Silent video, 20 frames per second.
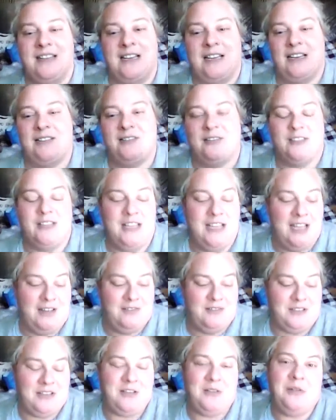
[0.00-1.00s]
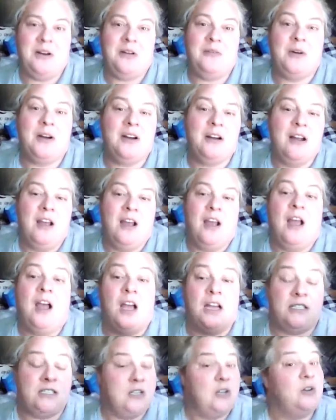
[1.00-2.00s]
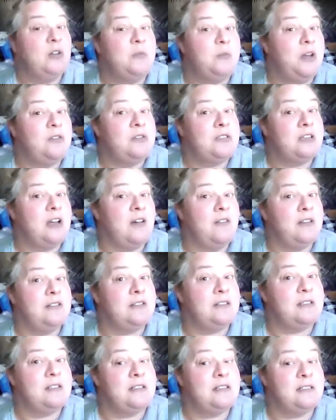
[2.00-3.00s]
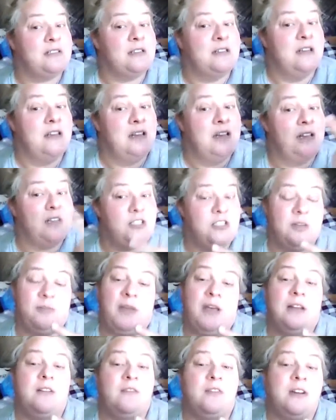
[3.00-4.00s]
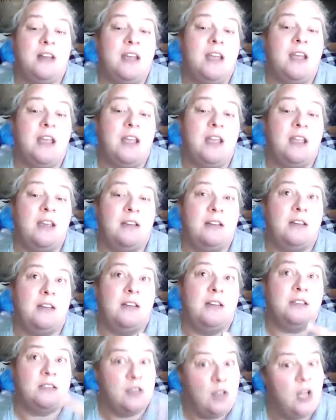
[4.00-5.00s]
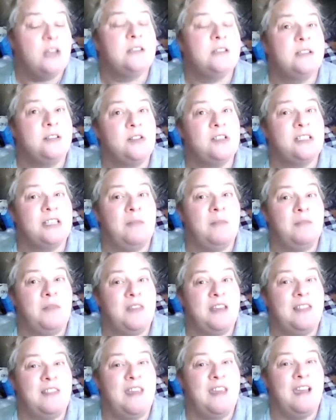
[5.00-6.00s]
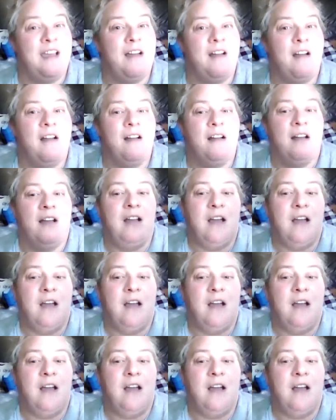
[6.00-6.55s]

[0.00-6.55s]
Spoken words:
I didn't really have to go anywhere. I did go to the post office because I ship out every day as long as there's something there.